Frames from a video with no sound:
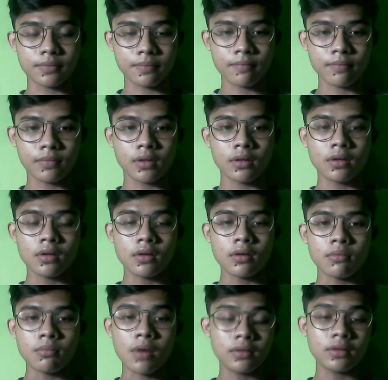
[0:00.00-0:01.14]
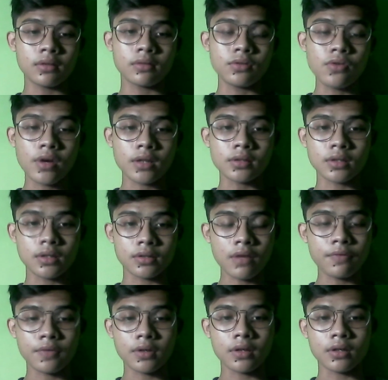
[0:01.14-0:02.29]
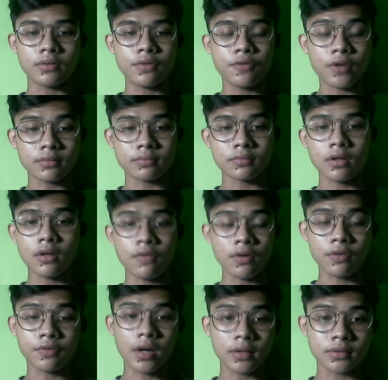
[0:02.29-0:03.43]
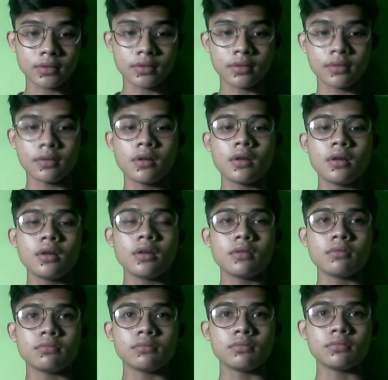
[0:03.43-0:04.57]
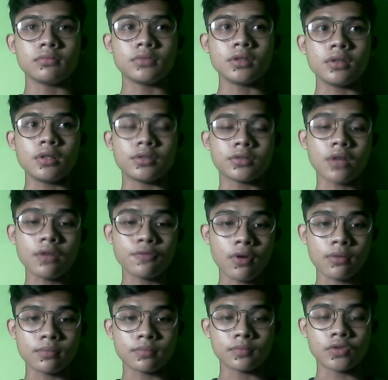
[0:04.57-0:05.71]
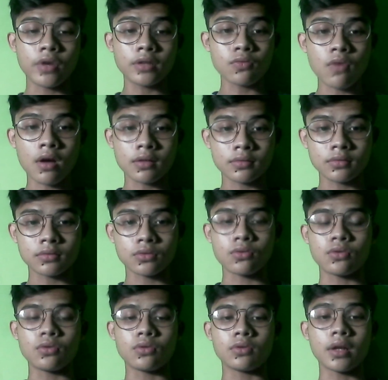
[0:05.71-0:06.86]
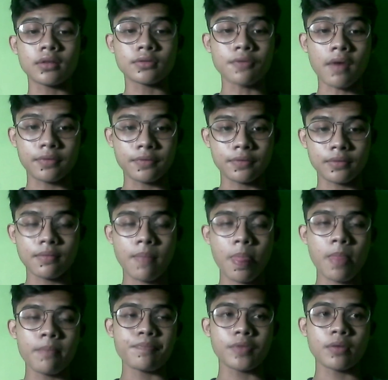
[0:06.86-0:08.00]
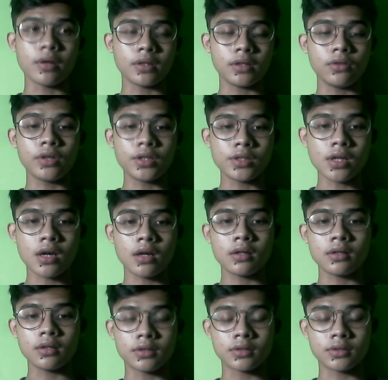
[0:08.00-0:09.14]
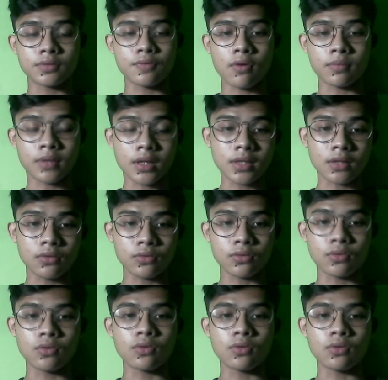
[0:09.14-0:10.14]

But in US, it have a different level of grades. It starts from grade 1 to grade 5. But in Indonesia, it's from class 1 to class 6.